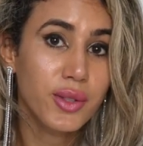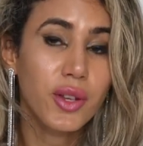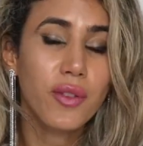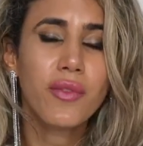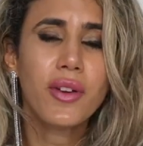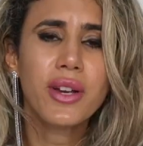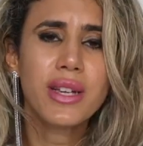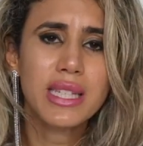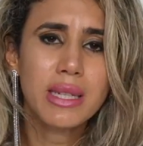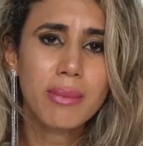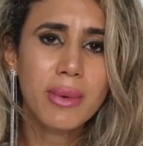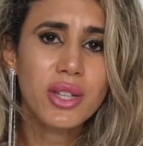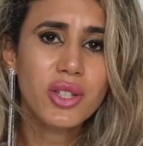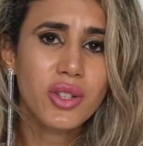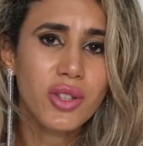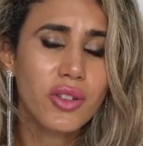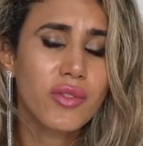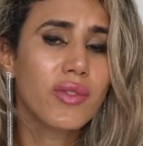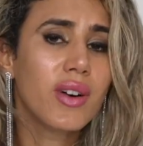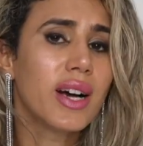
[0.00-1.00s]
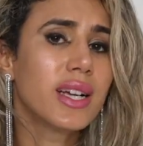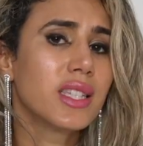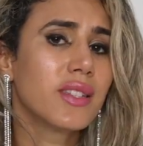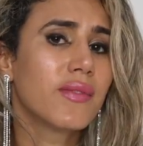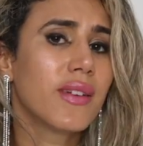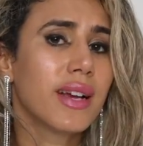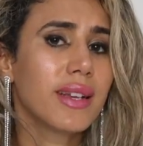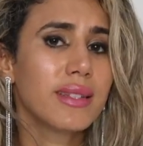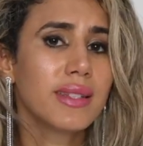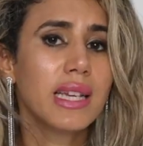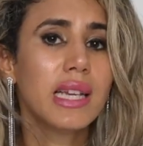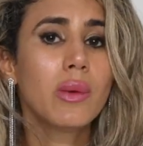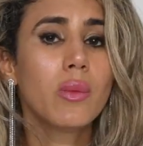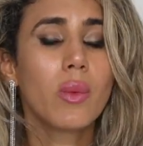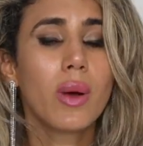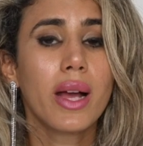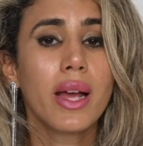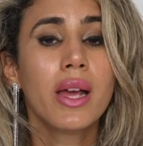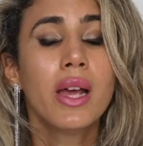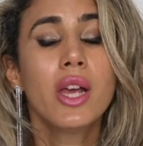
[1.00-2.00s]
So very similar to the Pfizer vaccine
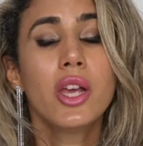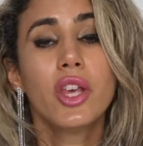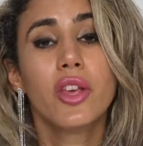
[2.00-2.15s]
where